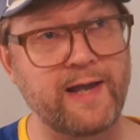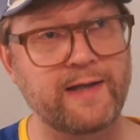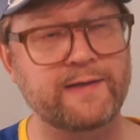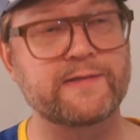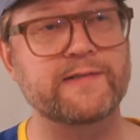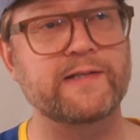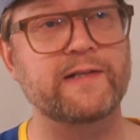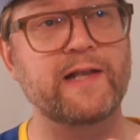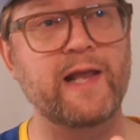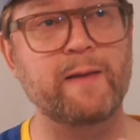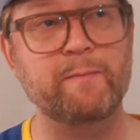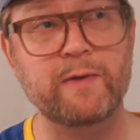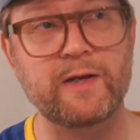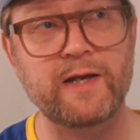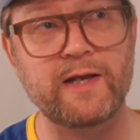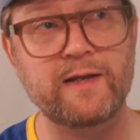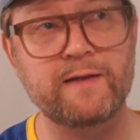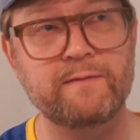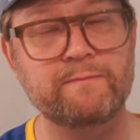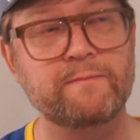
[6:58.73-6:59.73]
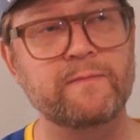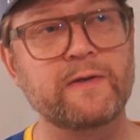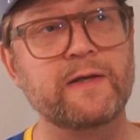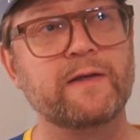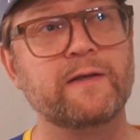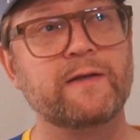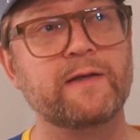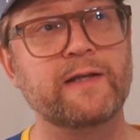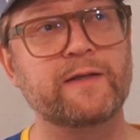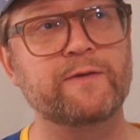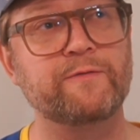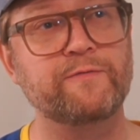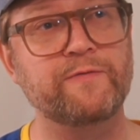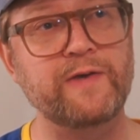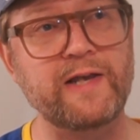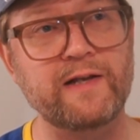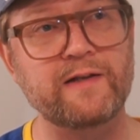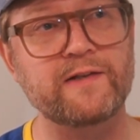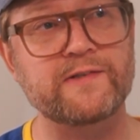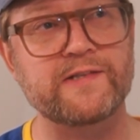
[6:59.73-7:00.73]
it's lemony. It
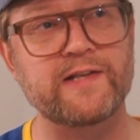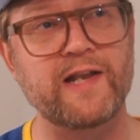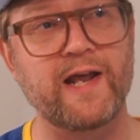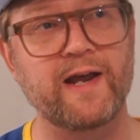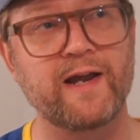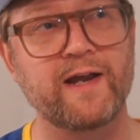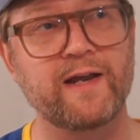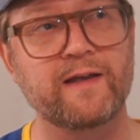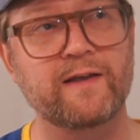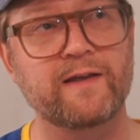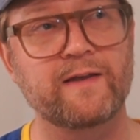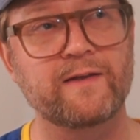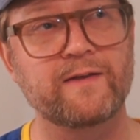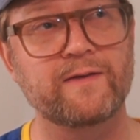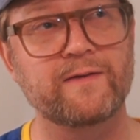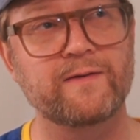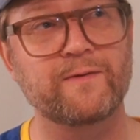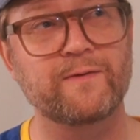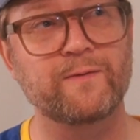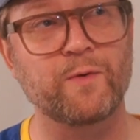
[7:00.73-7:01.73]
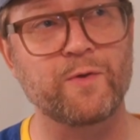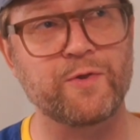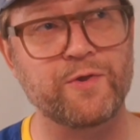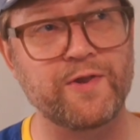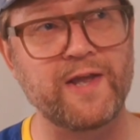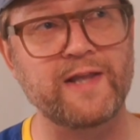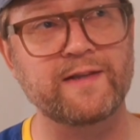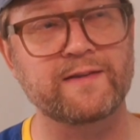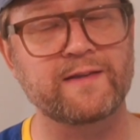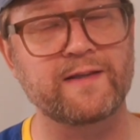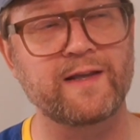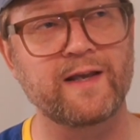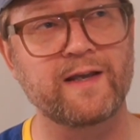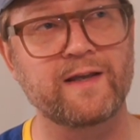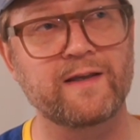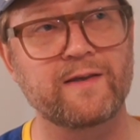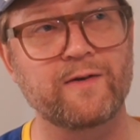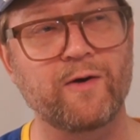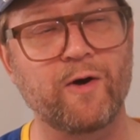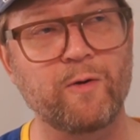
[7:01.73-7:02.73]
feels like
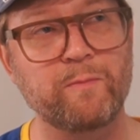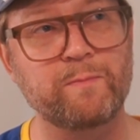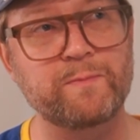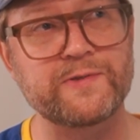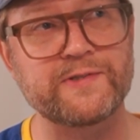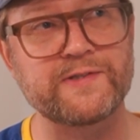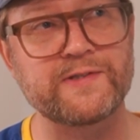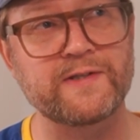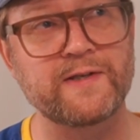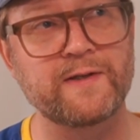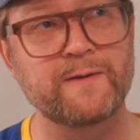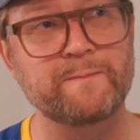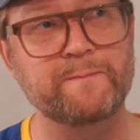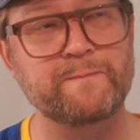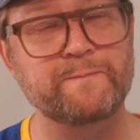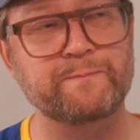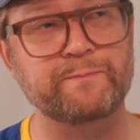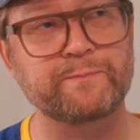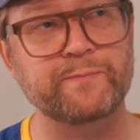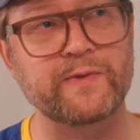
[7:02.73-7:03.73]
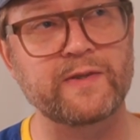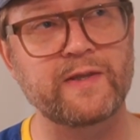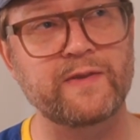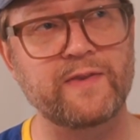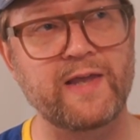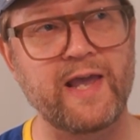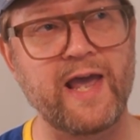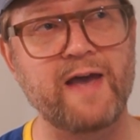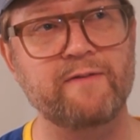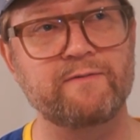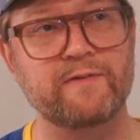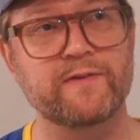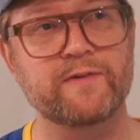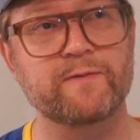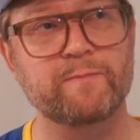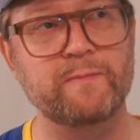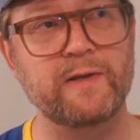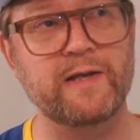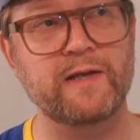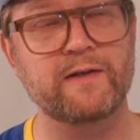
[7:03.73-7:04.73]
authentic hops, that they
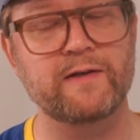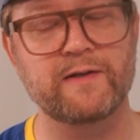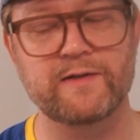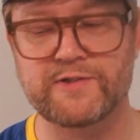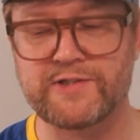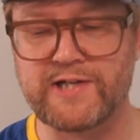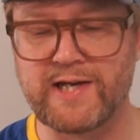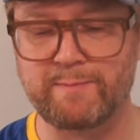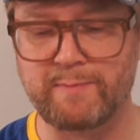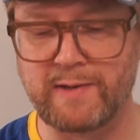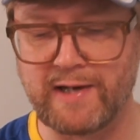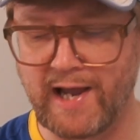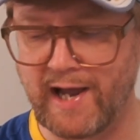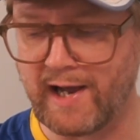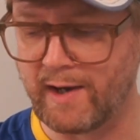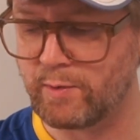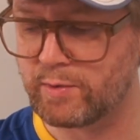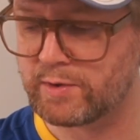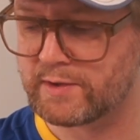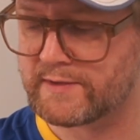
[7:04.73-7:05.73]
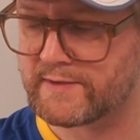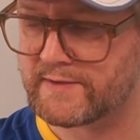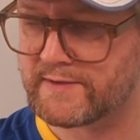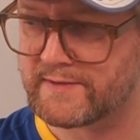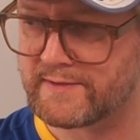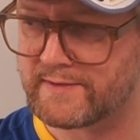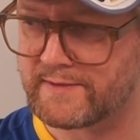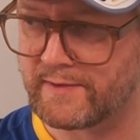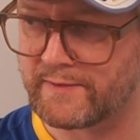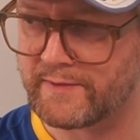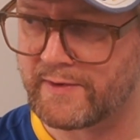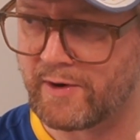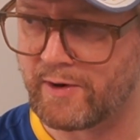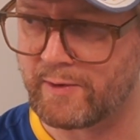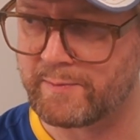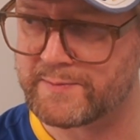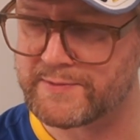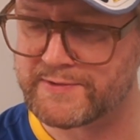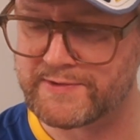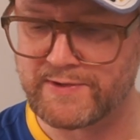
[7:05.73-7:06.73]
haven't been cheaping out on the
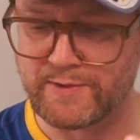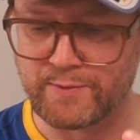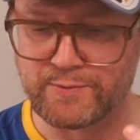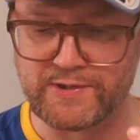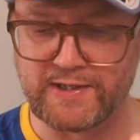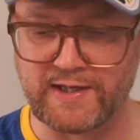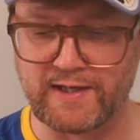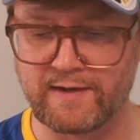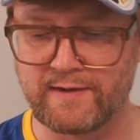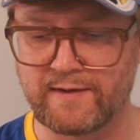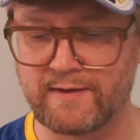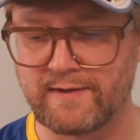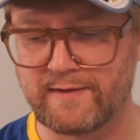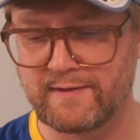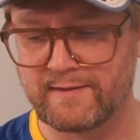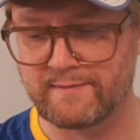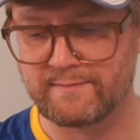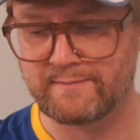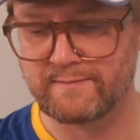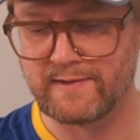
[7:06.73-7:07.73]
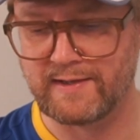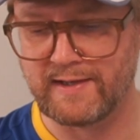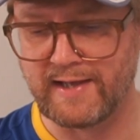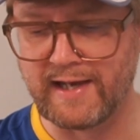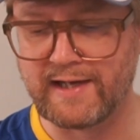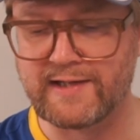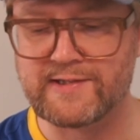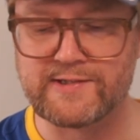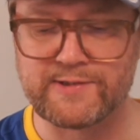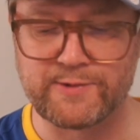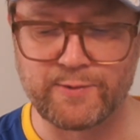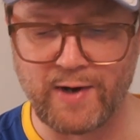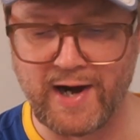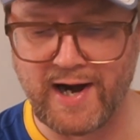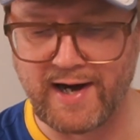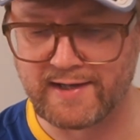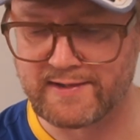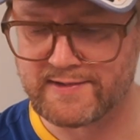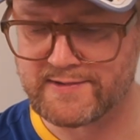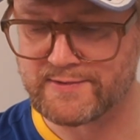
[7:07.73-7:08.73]
hops, using
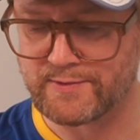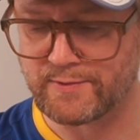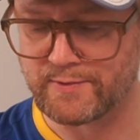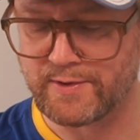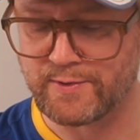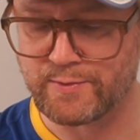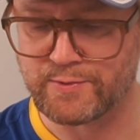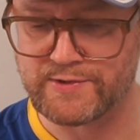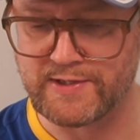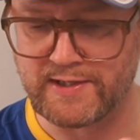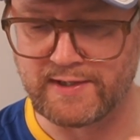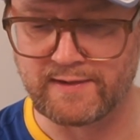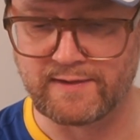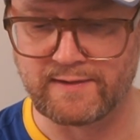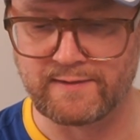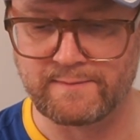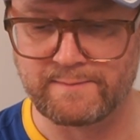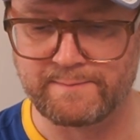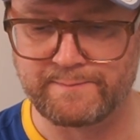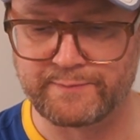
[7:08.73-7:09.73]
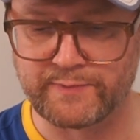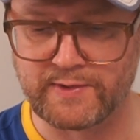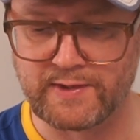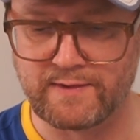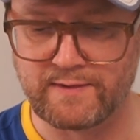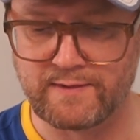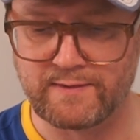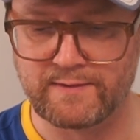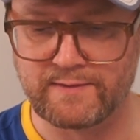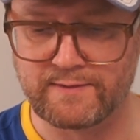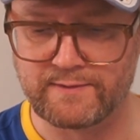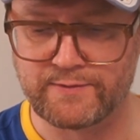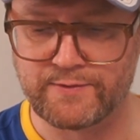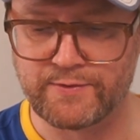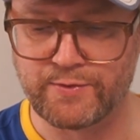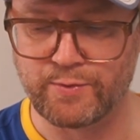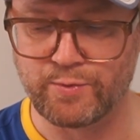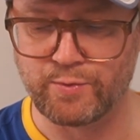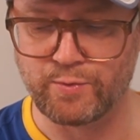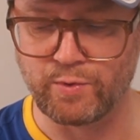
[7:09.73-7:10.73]
extracts or using
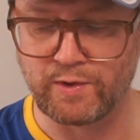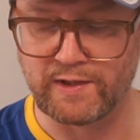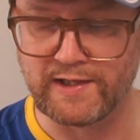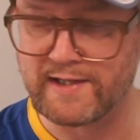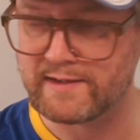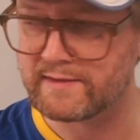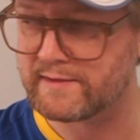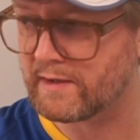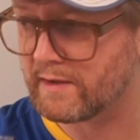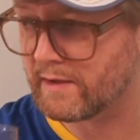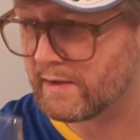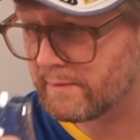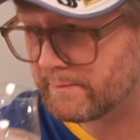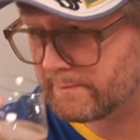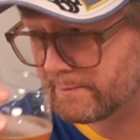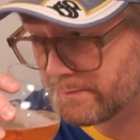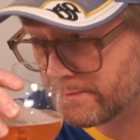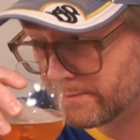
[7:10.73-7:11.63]
too little.